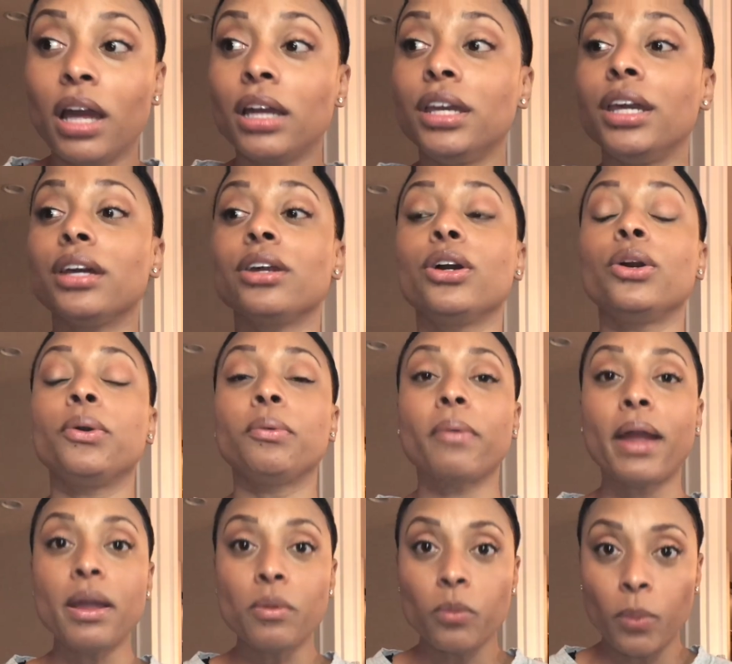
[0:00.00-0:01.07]
get a
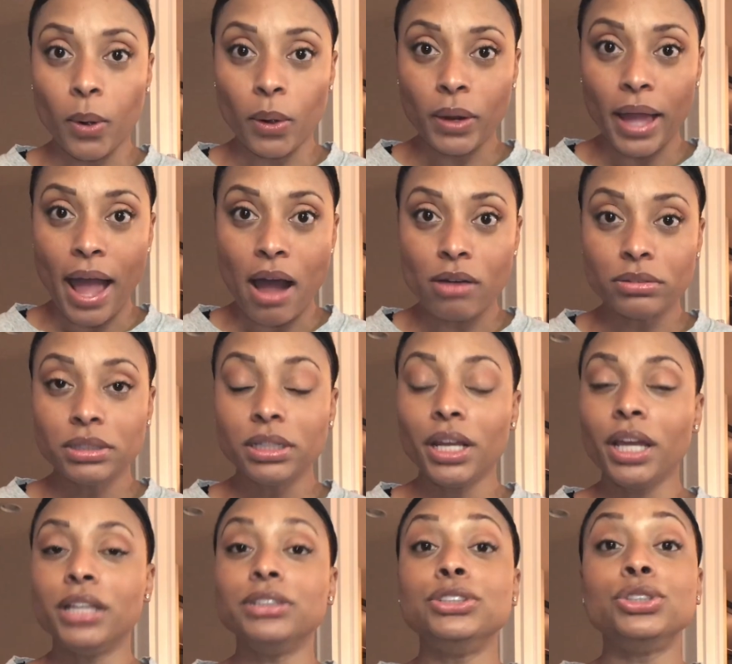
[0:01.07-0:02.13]
great workout,
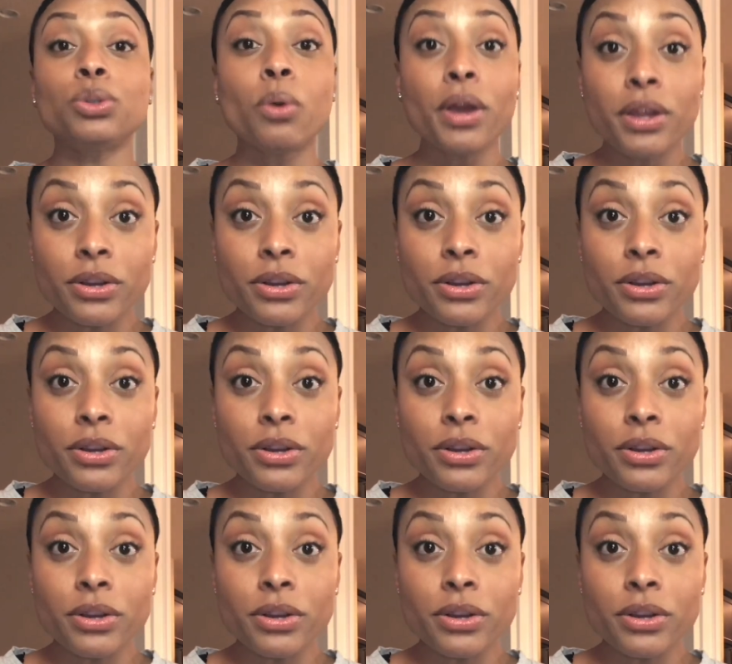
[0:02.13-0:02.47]
enjoy